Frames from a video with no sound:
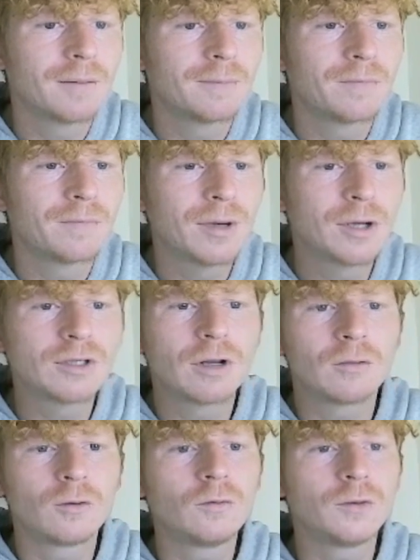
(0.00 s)
Because
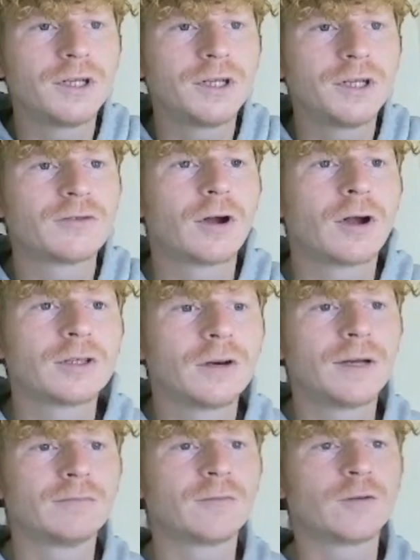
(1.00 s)
of, oh, we need to rock our
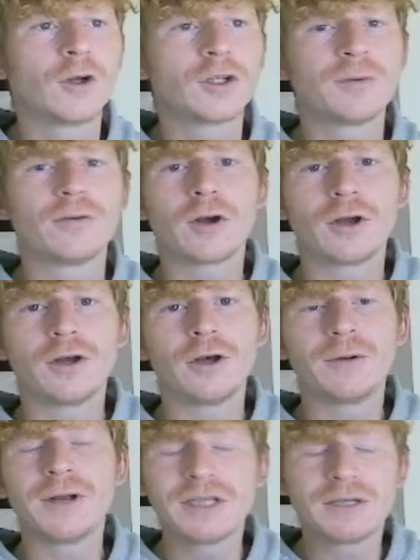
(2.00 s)
snowflake. Forgot to be rocking
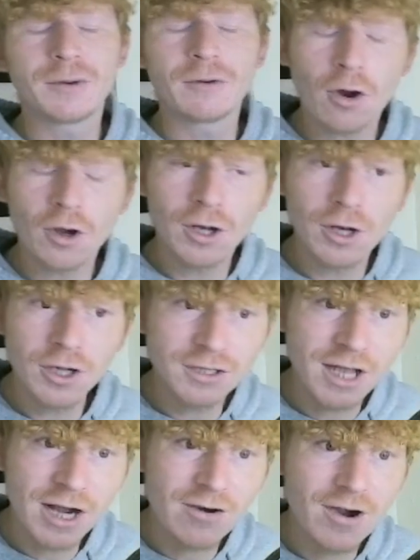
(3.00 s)
her. We need to be rocking her,
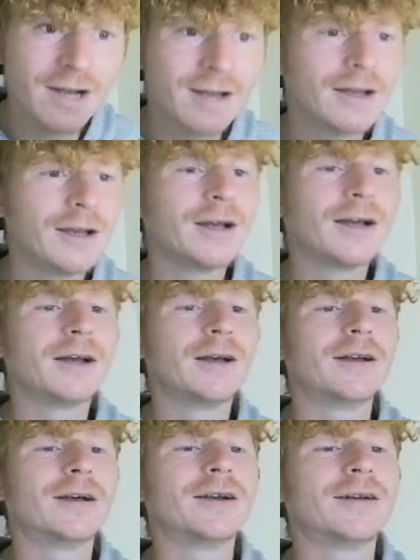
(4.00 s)
Sederik.
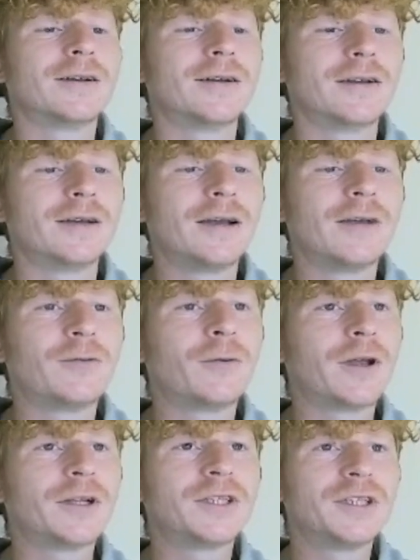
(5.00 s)
If we
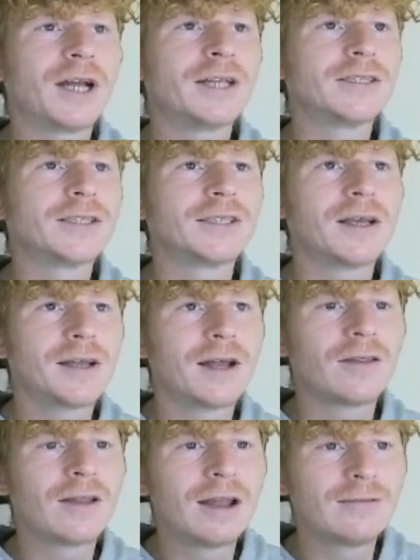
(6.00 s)
want a chance of taking
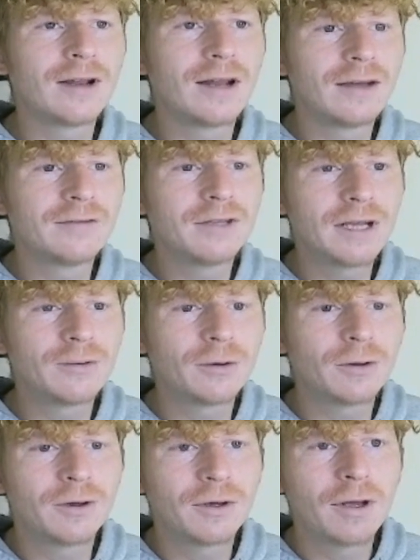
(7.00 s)
out the level 11 Demon
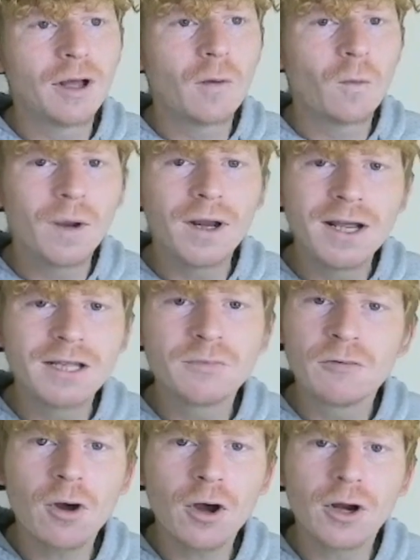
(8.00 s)
Hunter, we need to
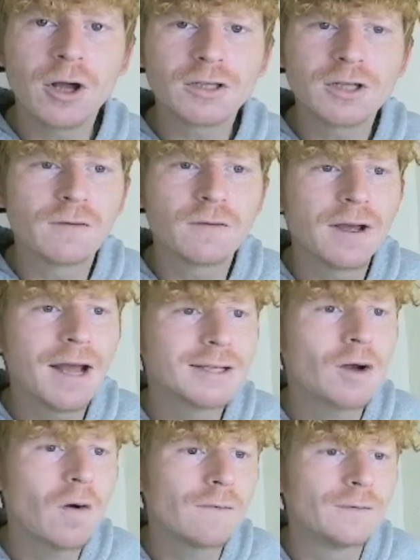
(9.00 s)
be rocking our snowflake as
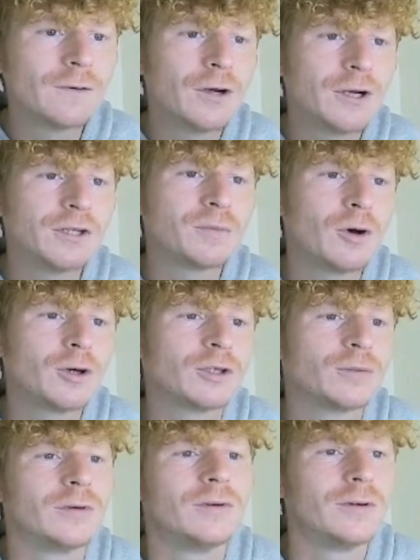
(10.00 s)
often as possible.